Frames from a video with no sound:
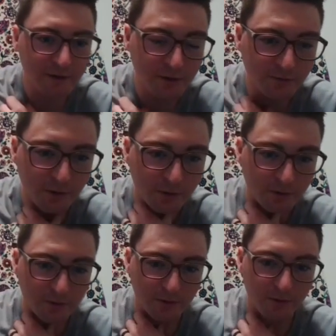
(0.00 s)
two
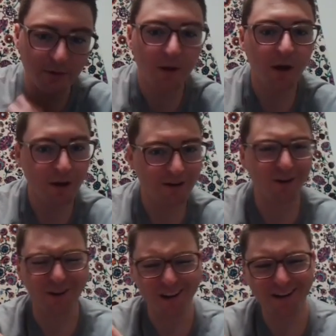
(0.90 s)
photos are